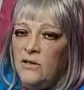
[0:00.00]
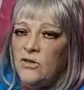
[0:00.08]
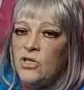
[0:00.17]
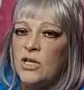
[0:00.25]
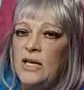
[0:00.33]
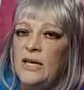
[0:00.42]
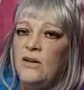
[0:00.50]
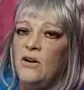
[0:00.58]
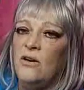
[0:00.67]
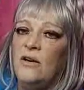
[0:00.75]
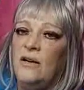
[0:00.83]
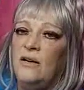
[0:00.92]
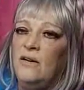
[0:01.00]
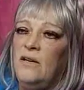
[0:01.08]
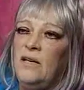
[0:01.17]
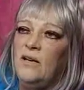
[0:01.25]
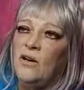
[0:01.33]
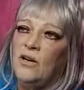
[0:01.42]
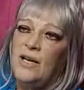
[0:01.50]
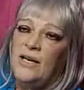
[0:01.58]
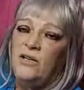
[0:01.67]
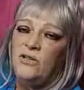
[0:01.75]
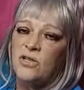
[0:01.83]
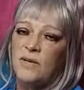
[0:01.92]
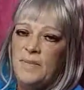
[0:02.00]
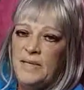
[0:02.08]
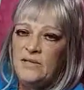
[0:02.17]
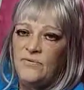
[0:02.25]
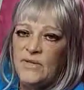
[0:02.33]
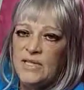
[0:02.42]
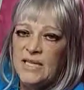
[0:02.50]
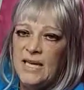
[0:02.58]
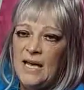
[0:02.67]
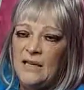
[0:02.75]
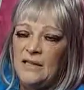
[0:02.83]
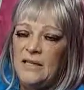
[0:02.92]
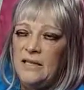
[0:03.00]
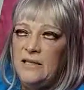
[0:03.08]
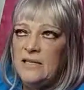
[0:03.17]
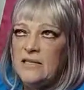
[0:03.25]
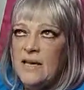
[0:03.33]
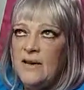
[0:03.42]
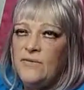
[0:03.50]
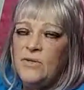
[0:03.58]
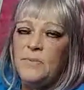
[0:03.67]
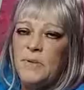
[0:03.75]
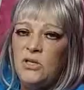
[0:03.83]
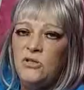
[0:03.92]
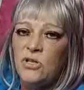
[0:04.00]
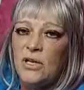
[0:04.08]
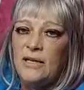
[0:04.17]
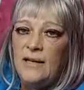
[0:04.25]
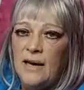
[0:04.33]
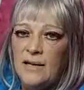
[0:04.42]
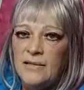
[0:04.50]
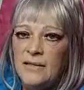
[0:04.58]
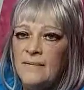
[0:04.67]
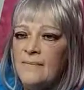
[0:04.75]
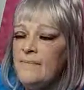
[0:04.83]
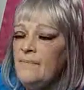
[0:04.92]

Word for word: Usually, incarn- incarnate usually means physicality. It doesn't have to, but usually it does.